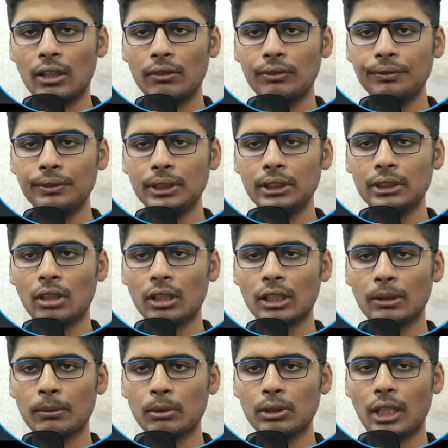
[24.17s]
We talked
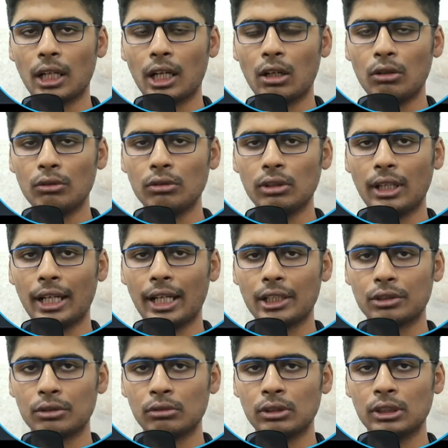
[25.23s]
about how
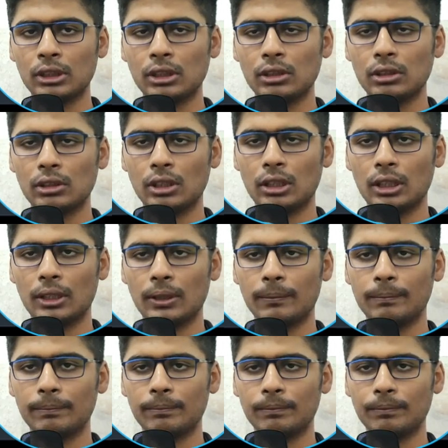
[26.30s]
actually
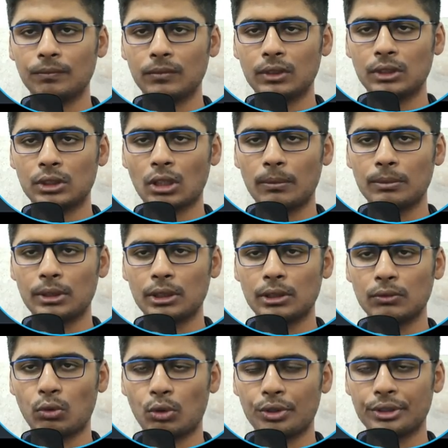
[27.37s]
something
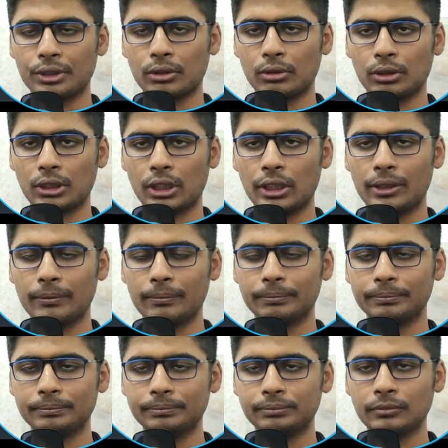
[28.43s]
works, okay?
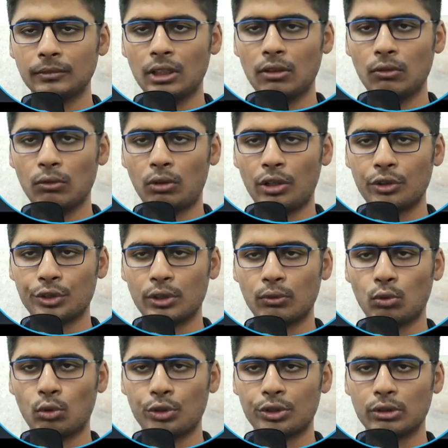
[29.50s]
Function
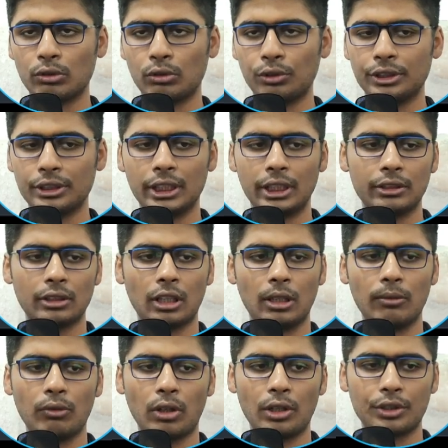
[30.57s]
works or return type
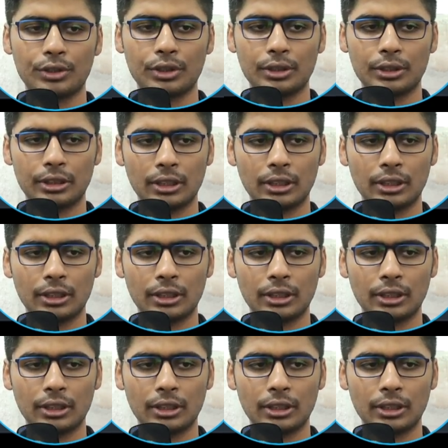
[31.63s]
functions.